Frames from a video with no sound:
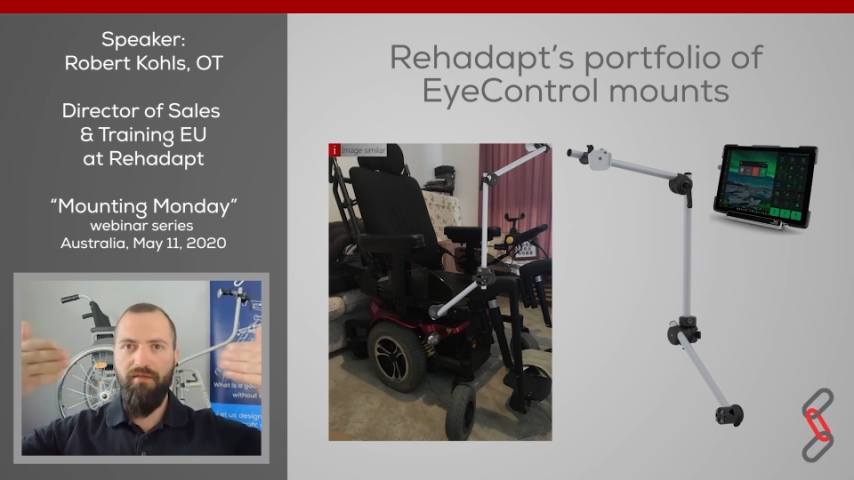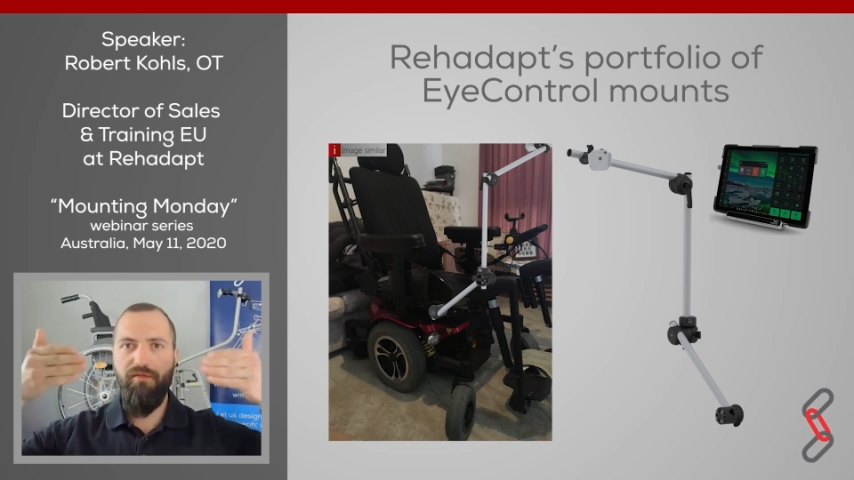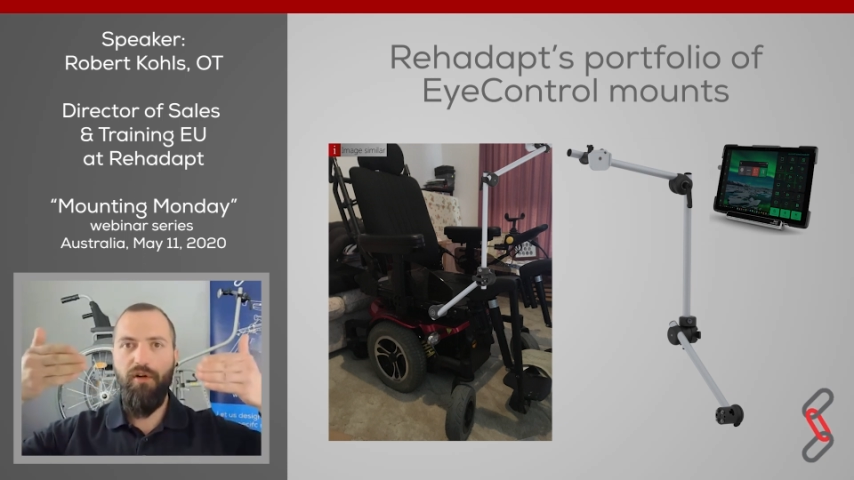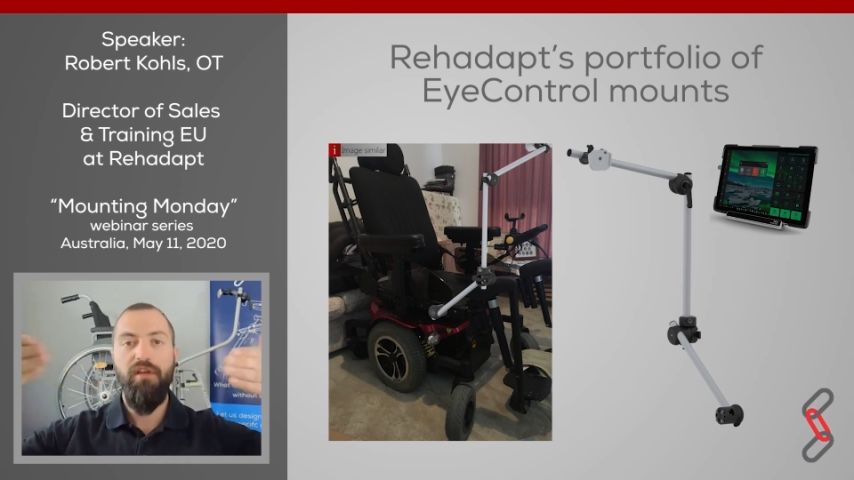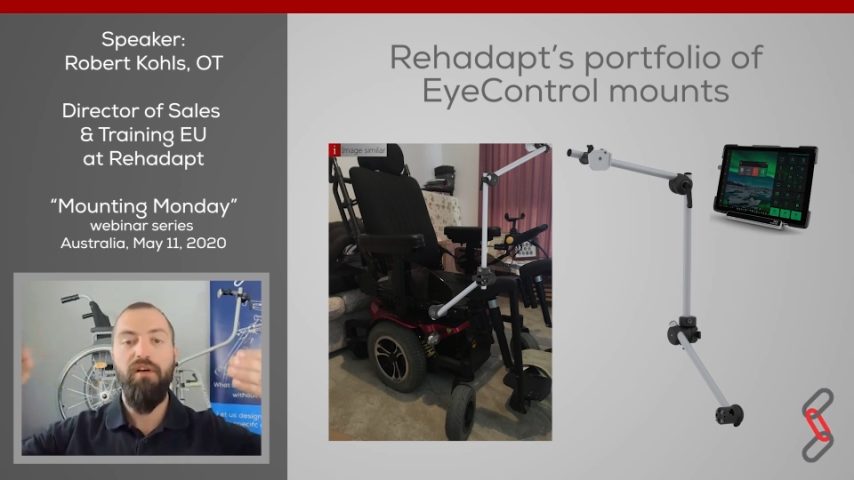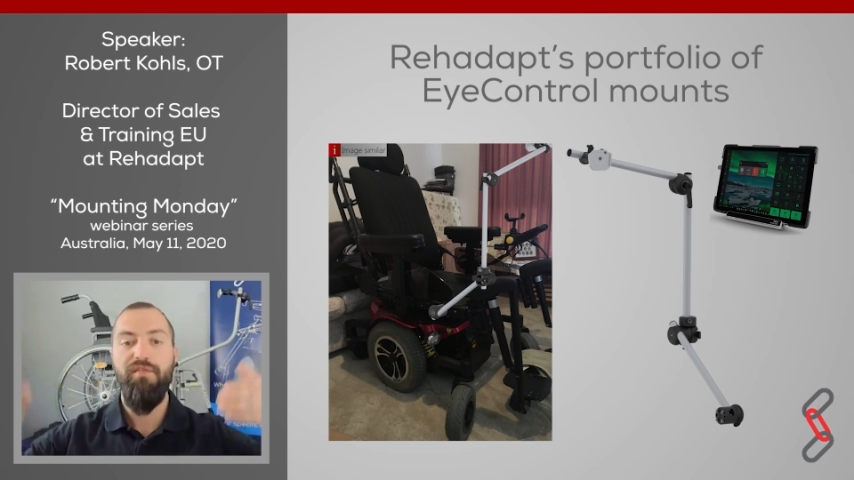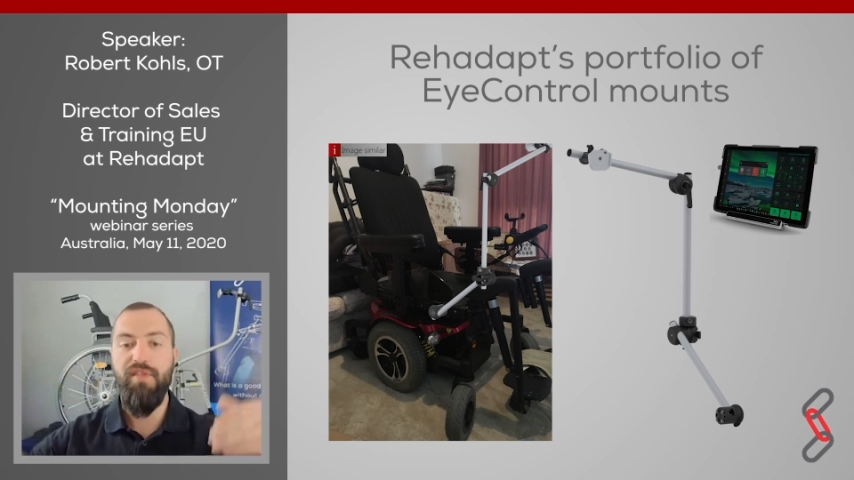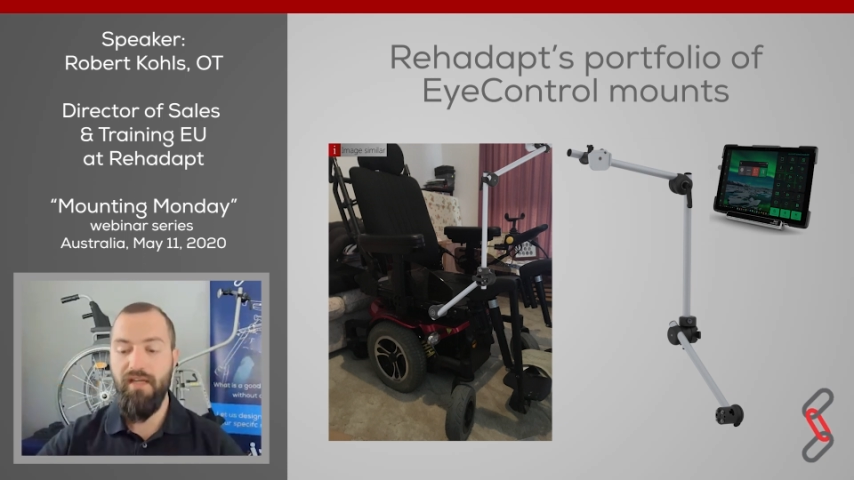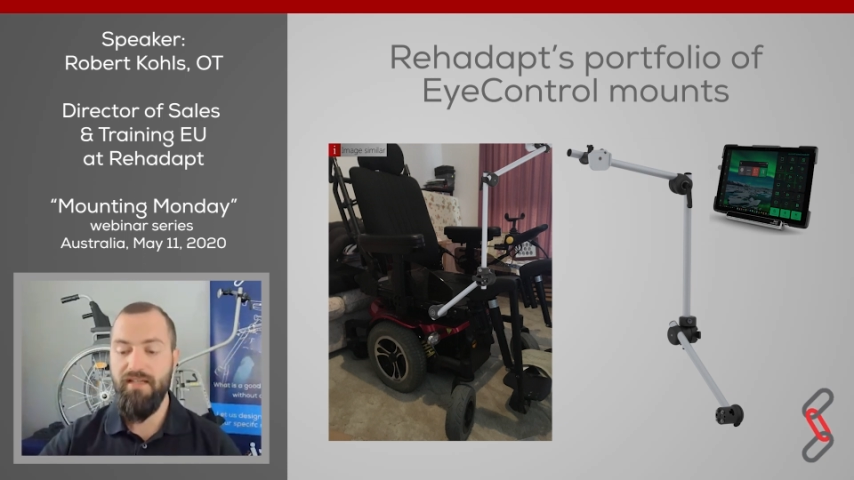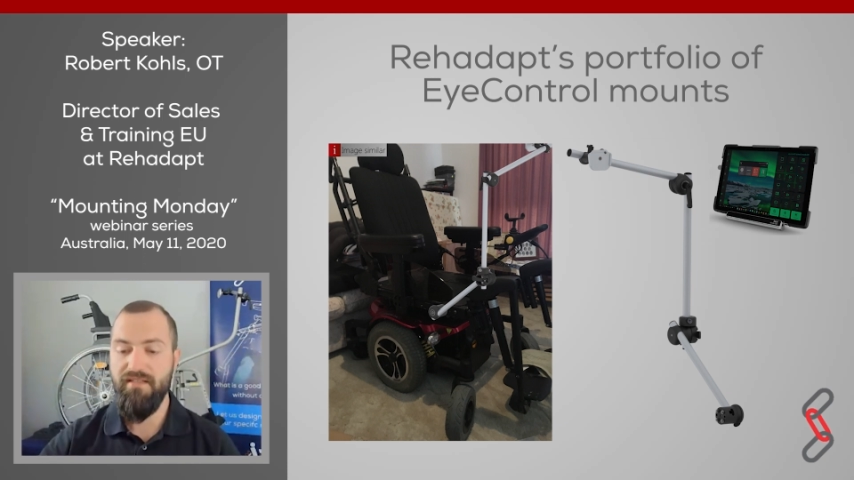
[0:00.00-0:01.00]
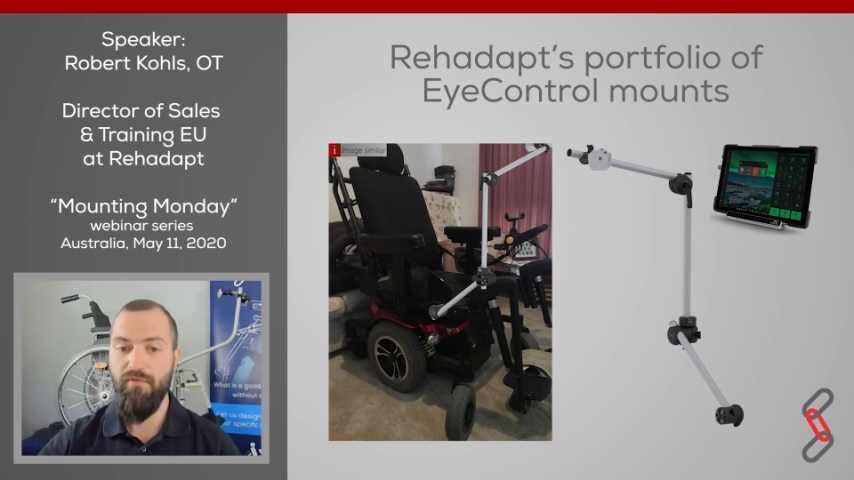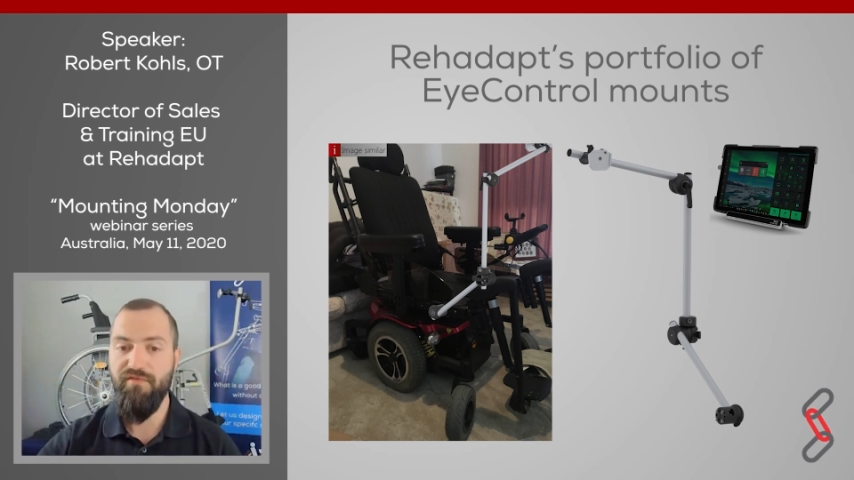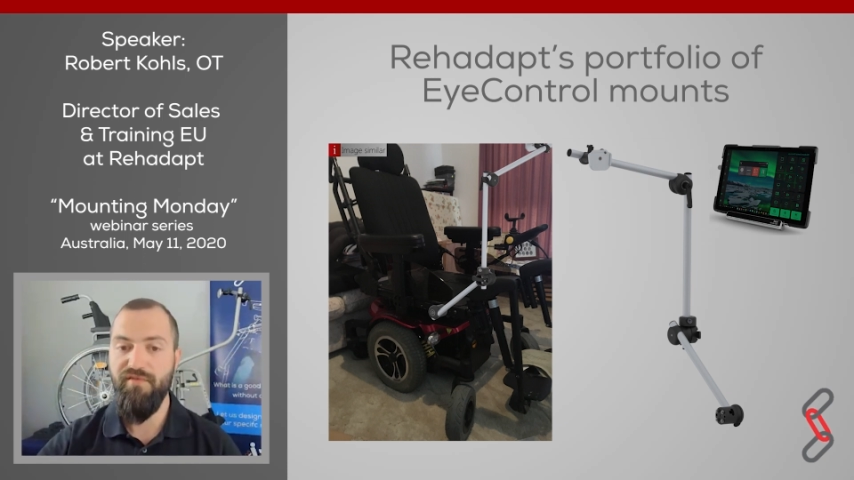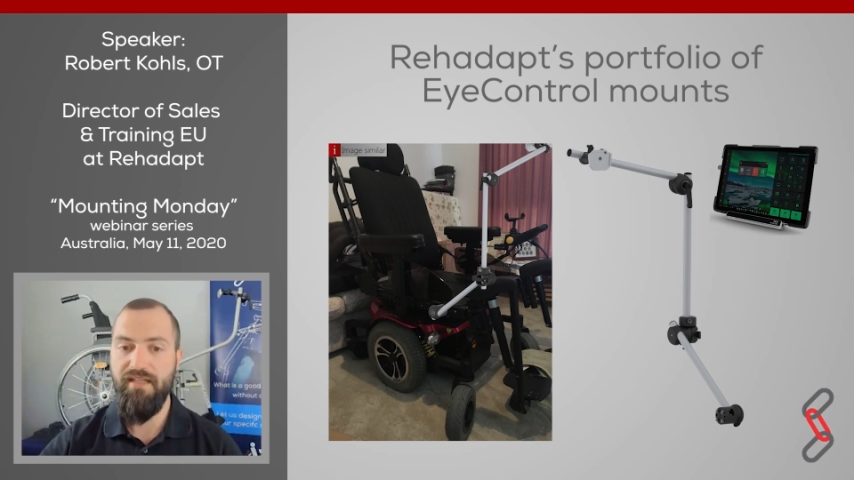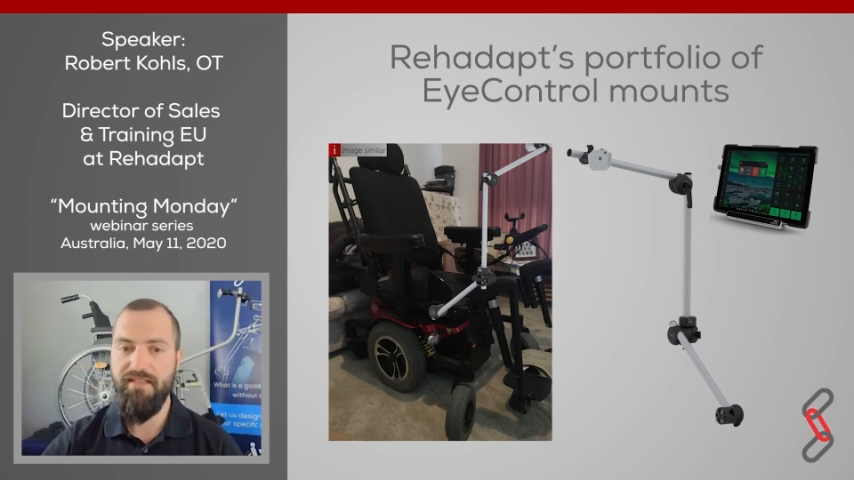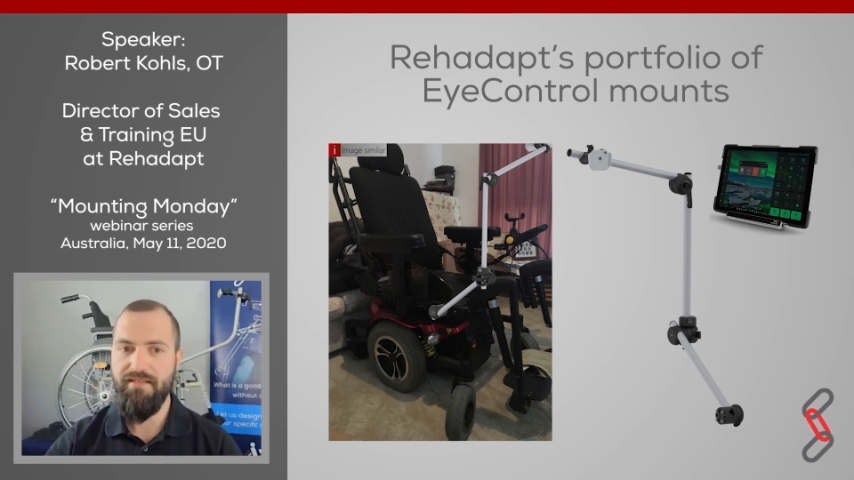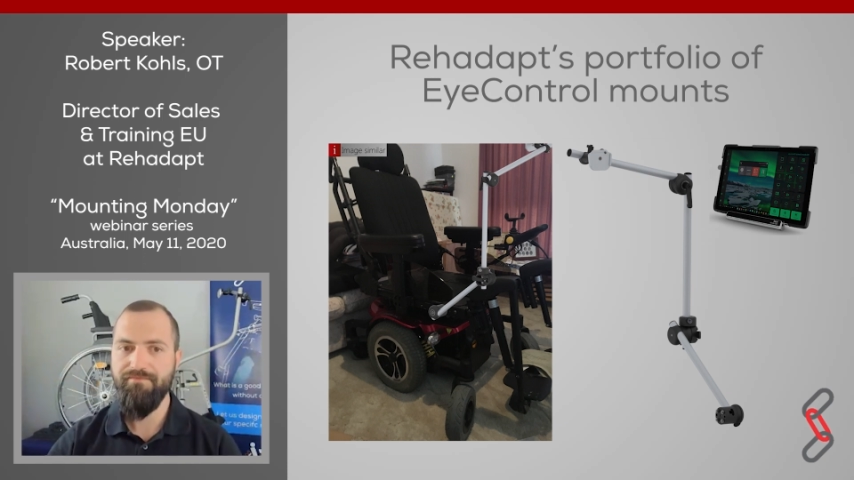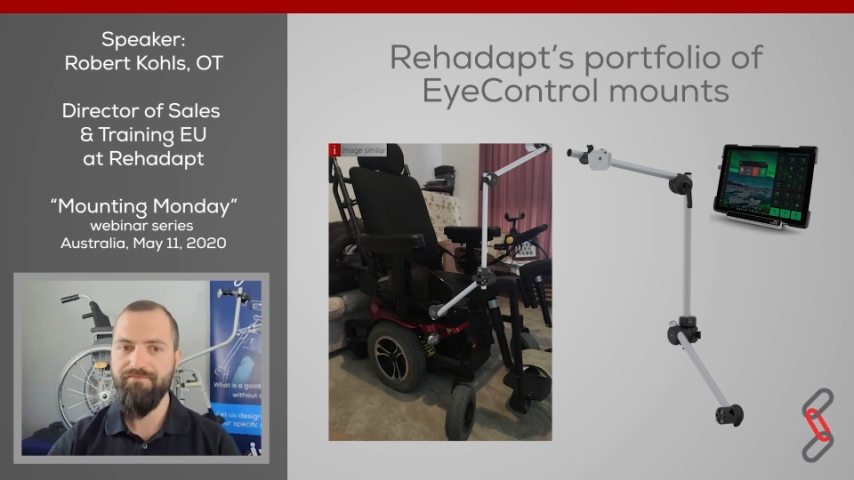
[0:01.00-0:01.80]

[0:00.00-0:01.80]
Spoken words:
front of the customer face.